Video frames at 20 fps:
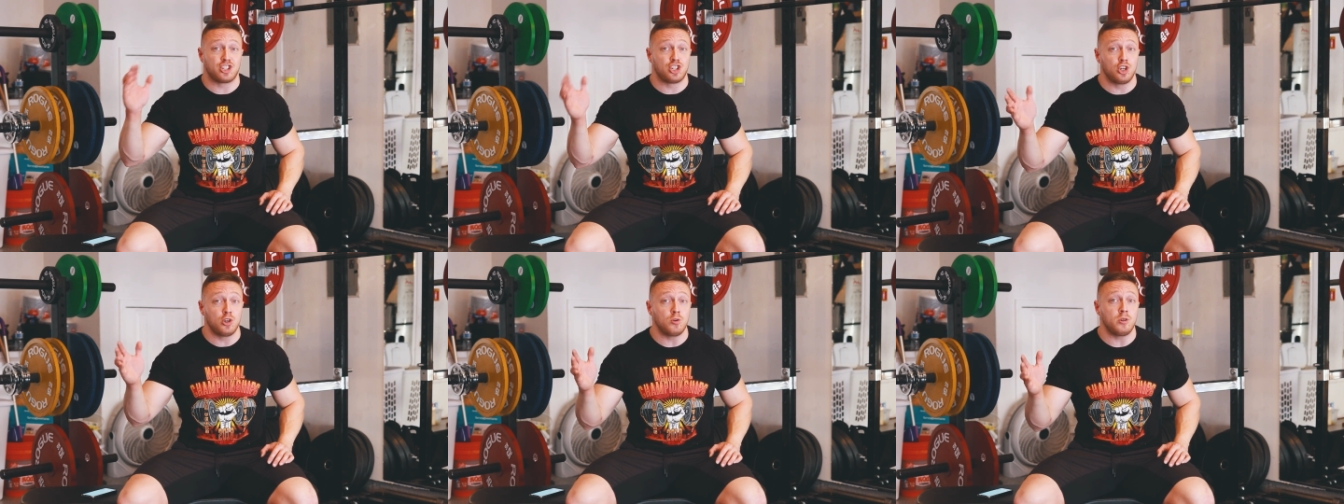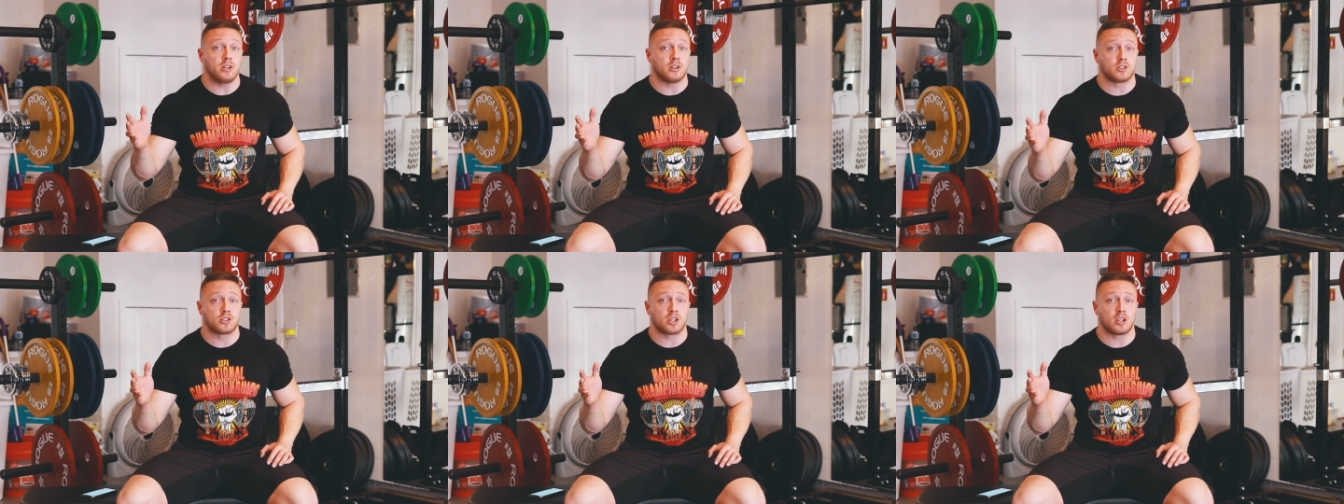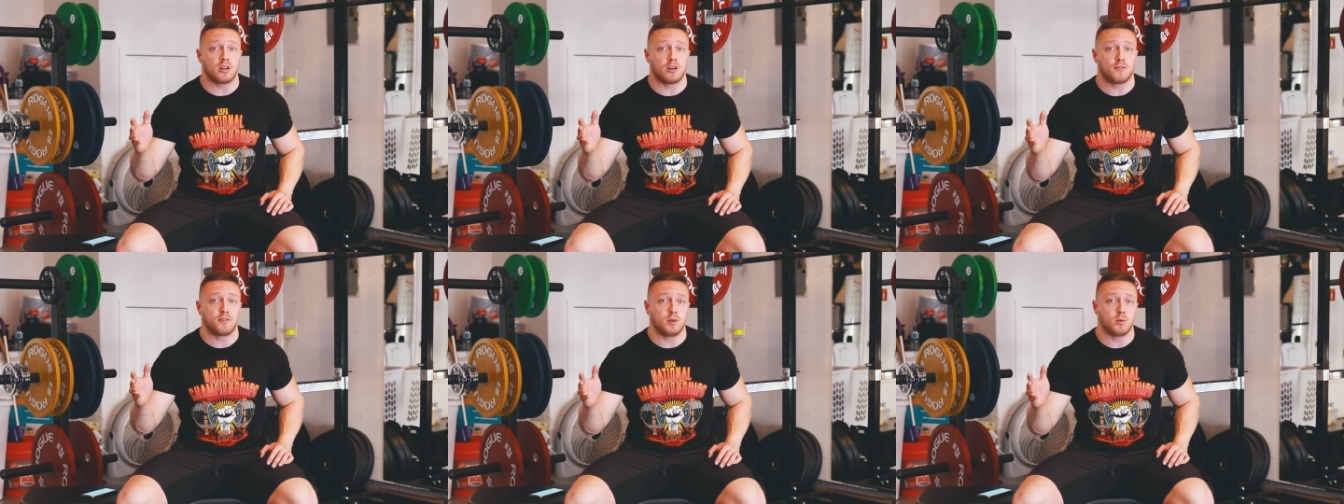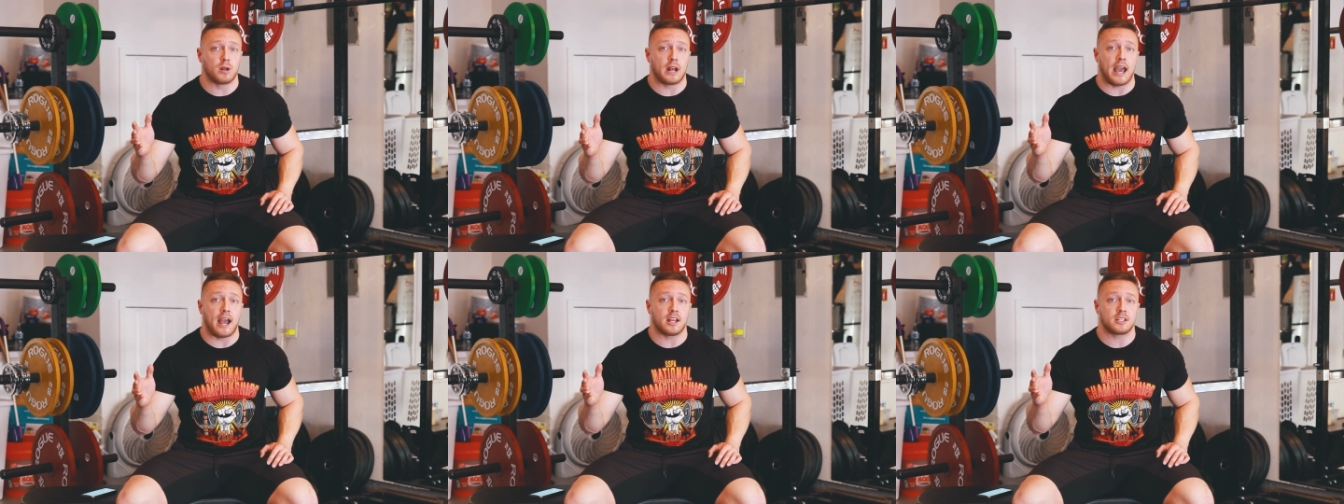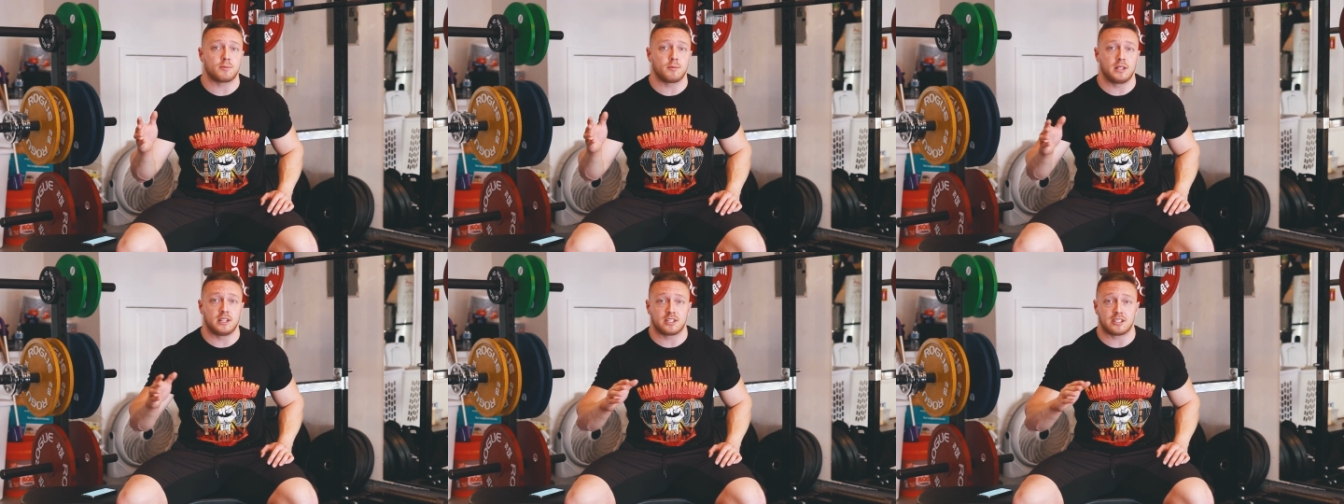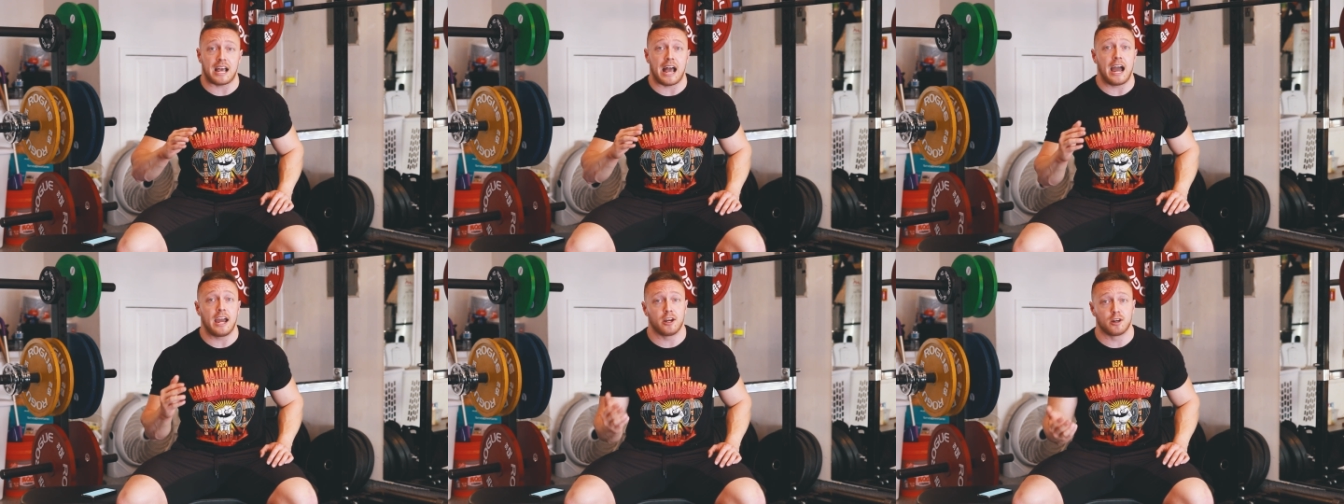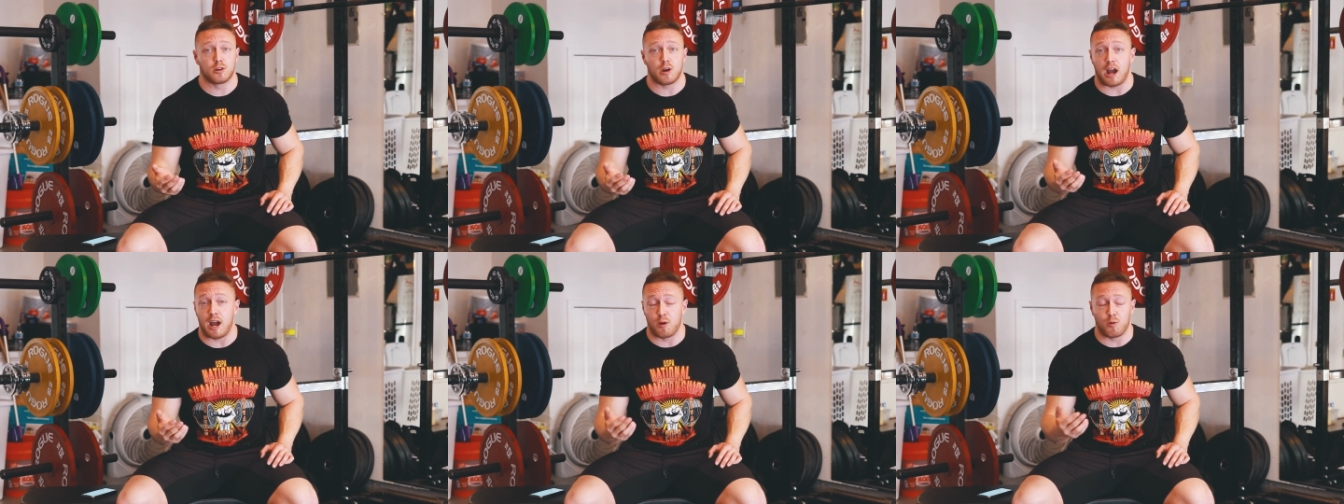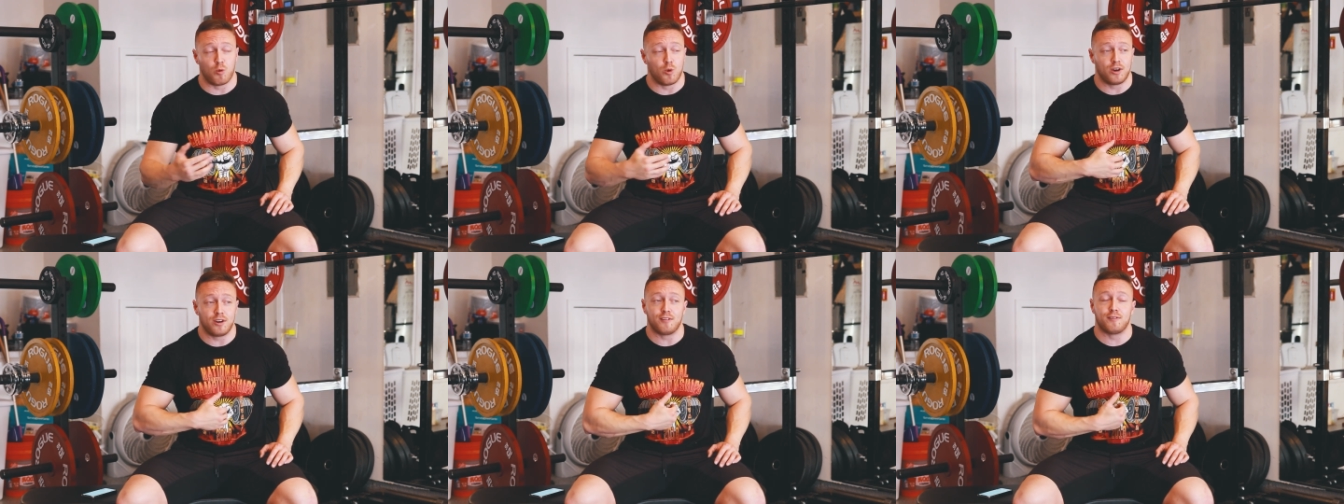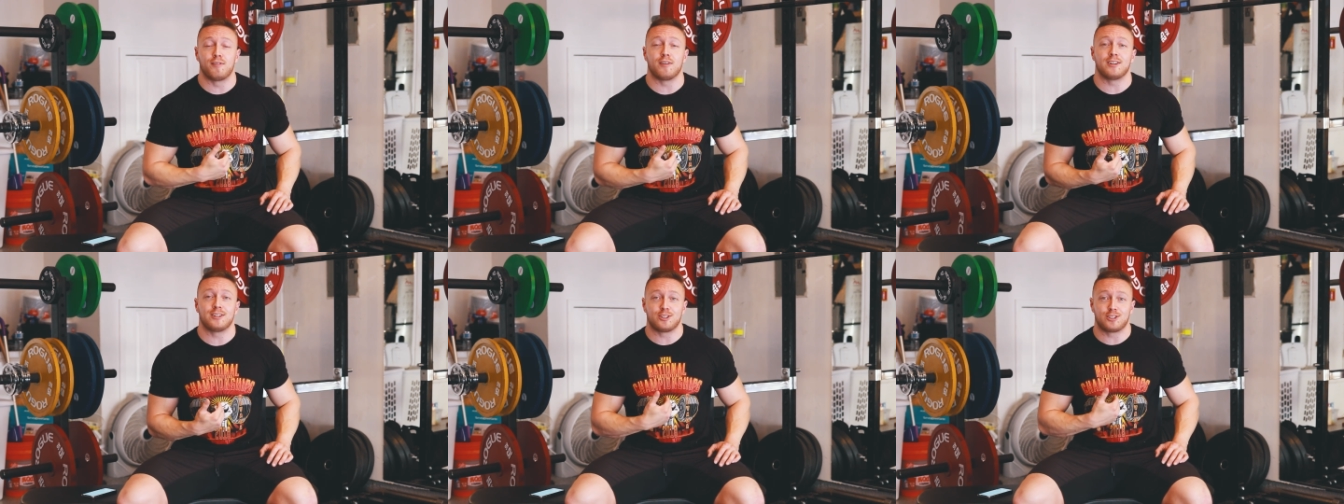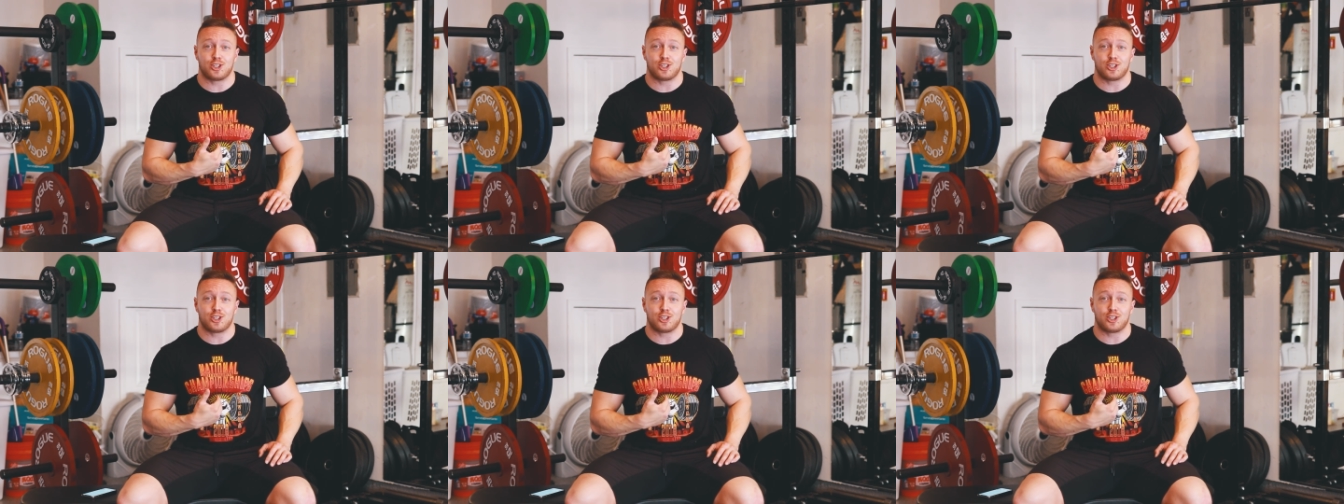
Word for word: Two years ago, if you would have asked me this, I, I would have